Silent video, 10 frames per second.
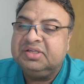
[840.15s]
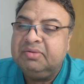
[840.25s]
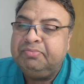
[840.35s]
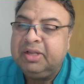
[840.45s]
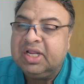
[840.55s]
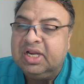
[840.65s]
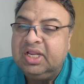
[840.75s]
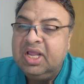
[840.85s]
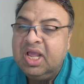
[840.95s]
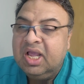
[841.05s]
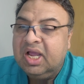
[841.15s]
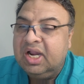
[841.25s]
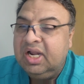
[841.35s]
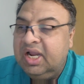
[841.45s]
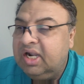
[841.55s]
typically
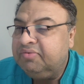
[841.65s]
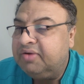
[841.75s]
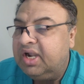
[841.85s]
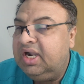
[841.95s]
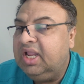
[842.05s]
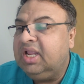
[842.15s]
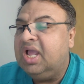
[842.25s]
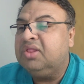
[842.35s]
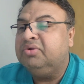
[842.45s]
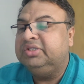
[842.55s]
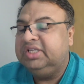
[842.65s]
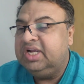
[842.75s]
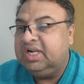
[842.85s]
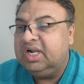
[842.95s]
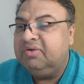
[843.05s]
a late finding
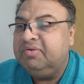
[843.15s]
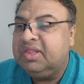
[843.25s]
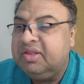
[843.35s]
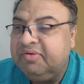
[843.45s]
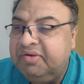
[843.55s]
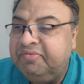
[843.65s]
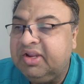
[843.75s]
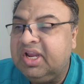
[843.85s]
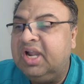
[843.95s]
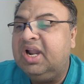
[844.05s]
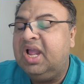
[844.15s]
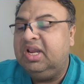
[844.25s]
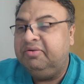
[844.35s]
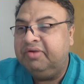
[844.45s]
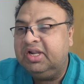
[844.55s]
associated with significant
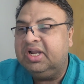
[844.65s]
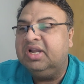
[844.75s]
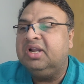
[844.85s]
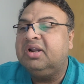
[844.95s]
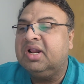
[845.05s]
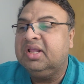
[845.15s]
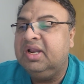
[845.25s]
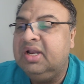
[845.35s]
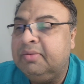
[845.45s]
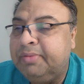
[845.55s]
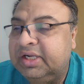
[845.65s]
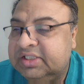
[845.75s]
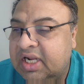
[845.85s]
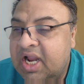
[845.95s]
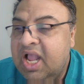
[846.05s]
elevated intracranial
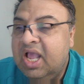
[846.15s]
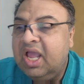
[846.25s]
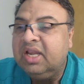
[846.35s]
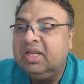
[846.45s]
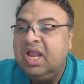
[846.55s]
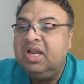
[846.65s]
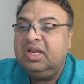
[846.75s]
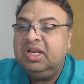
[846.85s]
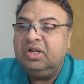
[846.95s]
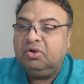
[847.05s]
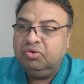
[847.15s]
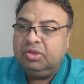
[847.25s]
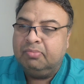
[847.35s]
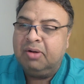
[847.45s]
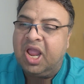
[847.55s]
pressure and can lead to
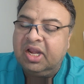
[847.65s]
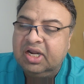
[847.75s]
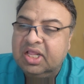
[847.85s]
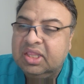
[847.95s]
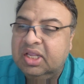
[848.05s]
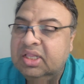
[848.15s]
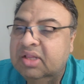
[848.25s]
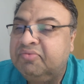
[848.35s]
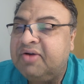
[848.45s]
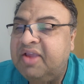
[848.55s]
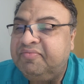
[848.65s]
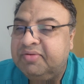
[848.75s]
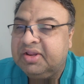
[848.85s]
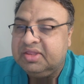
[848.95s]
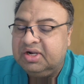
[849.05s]
the blindness in the
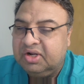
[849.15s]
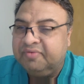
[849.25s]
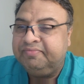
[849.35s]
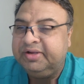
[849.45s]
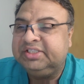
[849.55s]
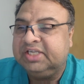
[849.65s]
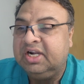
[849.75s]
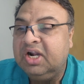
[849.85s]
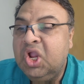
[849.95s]
5% of patients.